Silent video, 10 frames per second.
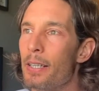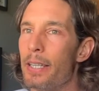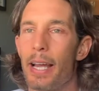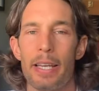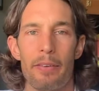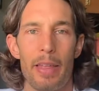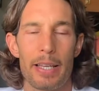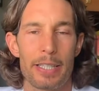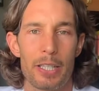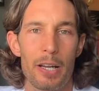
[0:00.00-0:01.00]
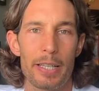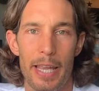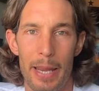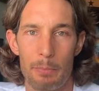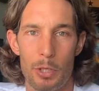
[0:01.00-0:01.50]
the idea of that sun
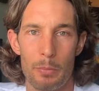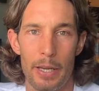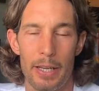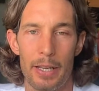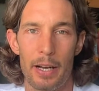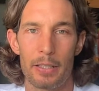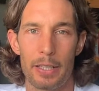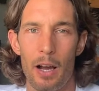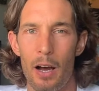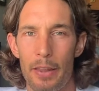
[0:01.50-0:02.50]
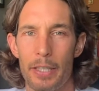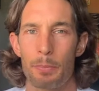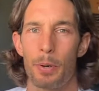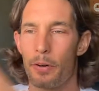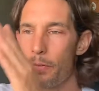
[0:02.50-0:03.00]
came to me, and I was like, oh, that's
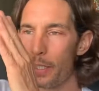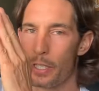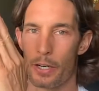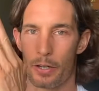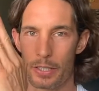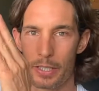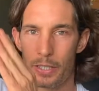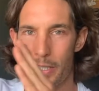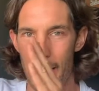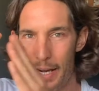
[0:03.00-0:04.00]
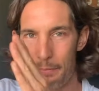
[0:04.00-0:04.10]
perfect, because it you just